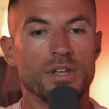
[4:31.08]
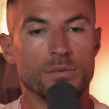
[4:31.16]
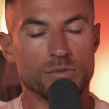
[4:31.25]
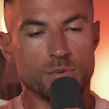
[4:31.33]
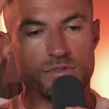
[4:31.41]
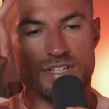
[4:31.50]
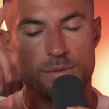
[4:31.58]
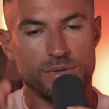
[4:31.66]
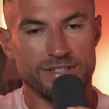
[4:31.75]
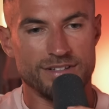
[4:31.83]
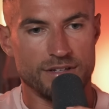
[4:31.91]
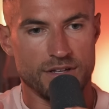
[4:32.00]
there was one time
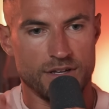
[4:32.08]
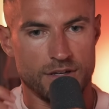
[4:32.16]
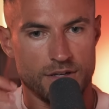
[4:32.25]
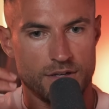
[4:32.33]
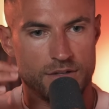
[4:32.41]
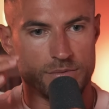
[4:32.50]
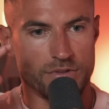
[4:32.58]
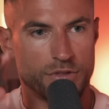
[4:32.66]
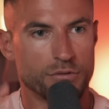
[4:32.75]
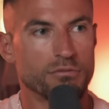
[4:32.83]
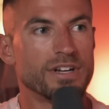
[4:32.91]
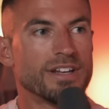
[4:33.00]
when I did it was a
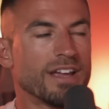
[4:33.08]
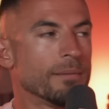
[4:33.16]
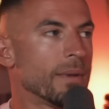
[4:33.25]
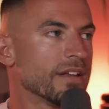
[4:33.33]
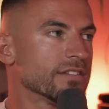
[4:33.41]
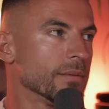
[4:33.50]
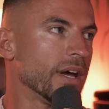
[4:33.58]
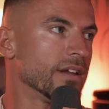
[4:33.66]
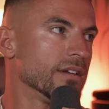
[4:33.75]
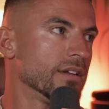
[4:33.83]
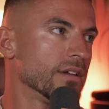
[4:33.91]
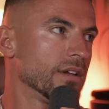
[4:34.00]
3-day
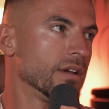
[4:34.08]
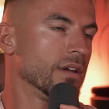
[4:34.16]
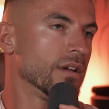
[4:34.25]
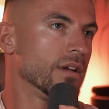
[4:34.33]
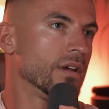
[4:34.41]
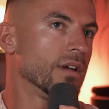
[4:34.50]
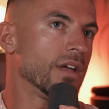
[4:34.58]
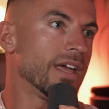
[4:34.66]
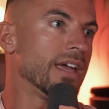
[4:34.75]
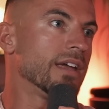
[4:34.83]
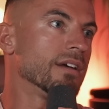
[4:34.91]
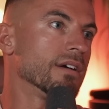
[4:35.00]
mastermind
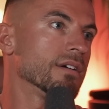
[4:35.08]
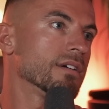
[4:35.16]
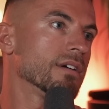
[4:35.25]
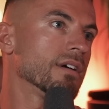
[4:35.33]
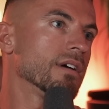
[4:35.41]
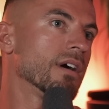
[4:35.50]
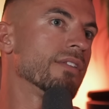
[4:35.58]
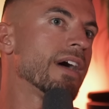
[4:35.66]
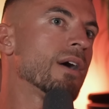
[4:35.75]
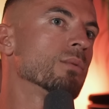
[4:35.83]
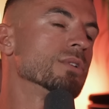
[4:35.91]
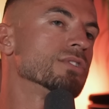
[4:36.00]
here, and
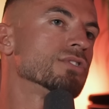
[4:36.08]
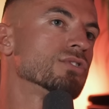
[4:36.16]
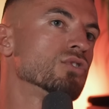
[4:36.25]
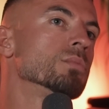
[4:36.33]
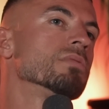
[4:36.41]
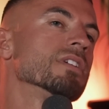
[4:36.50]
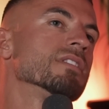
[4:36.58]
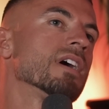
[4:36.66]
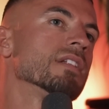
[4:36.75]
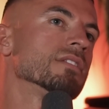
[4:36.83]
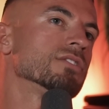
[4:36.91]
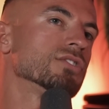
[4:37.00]
that was super
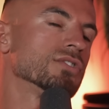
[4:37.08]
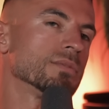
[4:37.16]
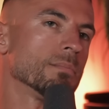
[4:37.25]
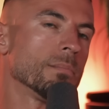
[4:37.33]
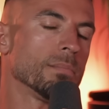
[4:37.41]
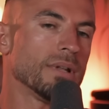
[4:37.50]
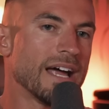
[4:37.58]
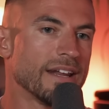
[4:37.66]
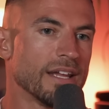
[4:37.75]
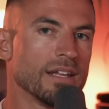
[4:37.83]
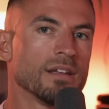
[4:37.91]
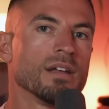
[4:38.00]
intense, just
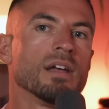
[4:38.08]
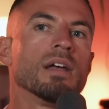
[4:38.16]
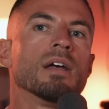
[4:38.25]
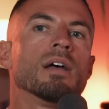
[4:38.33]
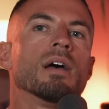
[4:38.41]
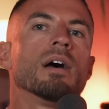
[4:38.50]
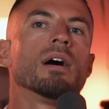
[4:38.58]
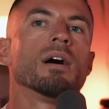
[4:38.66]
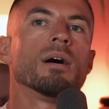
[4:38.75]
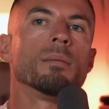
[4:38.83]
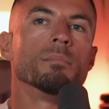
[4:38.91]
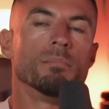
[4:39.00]
planning,
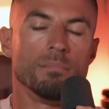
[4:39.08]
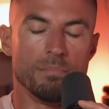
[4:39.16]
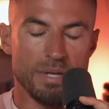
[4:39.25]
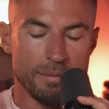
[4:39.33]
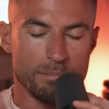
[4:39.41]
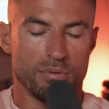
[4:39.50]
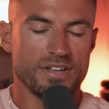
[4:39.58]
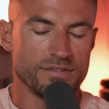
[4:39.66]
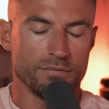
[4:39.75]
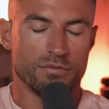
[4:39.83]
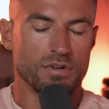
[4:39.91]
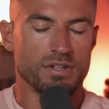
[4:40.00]
being
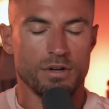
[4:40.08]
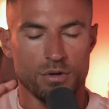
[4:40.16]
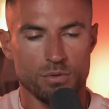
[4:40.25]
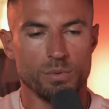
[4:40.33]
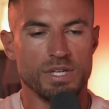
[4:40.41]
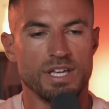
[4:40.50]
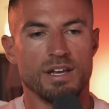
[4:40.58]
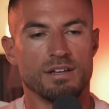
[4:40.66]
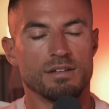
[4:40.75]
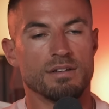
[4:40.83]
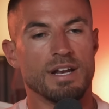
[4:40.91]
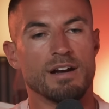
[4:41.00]
present for it the whole
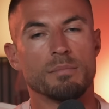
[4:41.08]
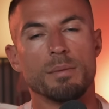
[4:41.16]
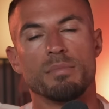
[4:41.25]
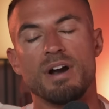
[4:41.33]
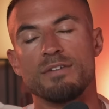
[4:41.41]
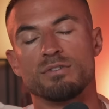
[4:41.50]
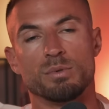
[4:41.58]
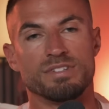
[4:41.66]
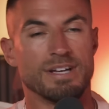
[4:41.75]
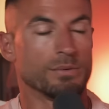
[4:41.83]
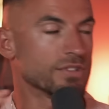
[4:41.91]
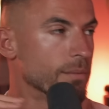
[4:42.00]
weekend. And I remember
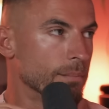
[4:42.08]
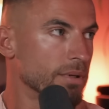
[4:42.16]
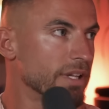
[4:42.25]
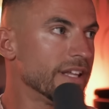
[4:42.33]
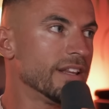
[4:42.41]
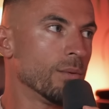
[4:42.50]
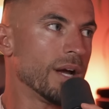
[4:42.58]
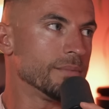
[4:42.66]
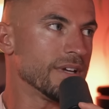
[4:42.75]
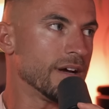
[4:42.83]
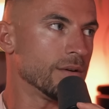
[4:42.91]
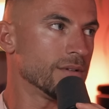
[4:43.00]
afterwards I was completely
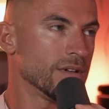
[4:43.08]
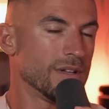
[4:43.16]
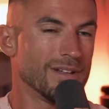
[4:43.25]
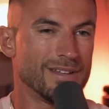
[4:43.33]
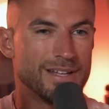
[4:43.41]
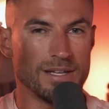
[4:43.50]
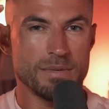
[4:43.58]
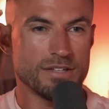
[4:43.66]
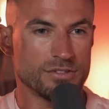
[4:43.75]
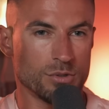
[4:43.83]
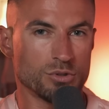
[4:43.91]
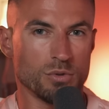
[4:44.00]
wiped out. Like my
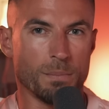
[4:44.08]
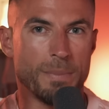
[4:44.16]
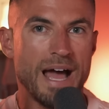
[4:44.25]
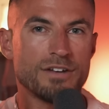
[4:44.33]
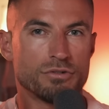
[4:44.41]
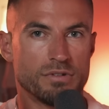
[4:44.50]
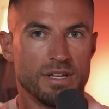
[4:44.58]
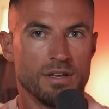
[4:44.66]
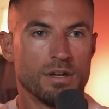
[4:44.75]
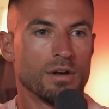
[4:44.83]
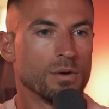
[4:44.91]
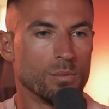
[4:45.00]
social battery
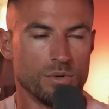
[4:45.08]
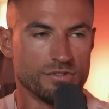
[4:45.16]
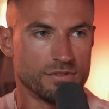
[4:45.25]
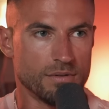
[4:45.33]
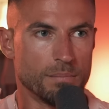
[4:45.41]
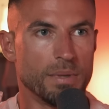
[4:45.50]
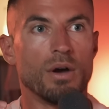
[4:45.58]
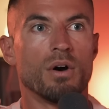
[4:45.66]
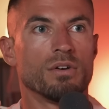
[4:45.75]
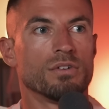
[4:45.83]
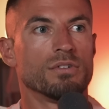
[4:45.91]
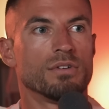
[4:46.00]
was
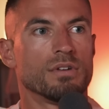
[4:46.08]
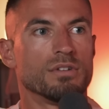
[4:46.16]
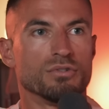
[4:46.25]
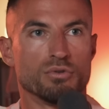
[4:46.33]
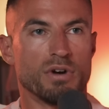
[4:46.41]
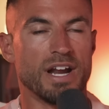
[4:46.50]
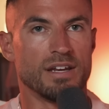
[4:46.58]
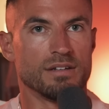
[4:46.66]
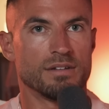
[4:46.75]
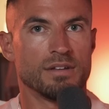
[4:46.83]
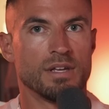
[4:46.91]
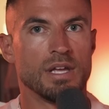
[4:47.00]
beyond
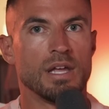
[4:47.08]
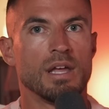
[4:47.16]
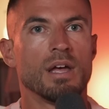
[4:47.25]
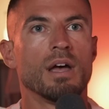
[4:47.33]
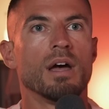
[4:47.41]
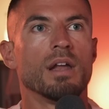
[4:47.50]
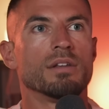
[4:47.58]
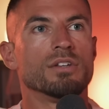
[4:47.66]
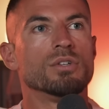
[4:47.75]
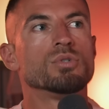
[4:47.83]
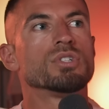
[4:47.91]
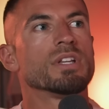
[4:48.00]
drained. And
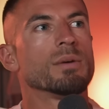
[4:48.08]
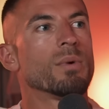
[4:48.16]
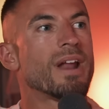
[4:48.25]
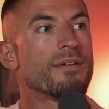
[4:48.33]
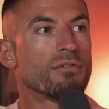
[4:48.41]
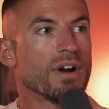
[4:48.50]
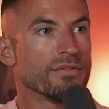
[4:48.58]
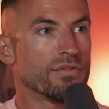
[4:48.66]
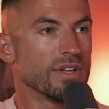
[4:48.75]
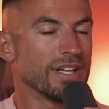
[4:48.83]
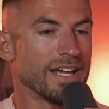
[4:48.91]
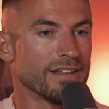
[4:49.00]
usually whenever I
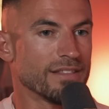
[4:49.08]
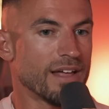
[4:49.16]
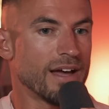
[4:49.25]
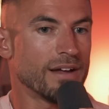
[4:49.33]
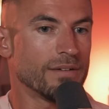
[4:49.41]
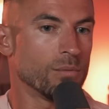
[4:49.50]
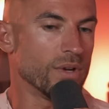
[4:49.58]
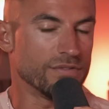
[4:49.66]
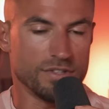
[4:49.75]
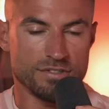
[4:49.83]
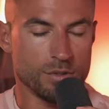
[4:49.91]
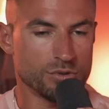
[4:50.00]
feel like that, if
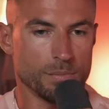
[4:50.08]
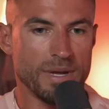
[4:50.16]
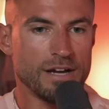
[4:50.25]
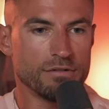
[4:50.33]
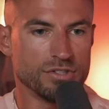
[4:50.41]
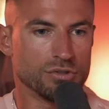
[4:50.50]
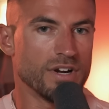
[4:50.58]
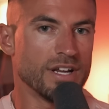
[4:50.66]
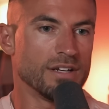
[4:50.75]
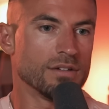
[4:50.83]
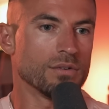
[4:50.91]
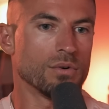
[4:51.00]
the social battery's
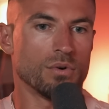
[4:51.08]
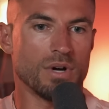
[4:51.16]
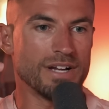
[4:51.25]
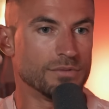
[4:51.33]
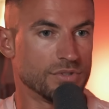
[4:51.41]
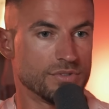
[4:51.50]
drained or I'm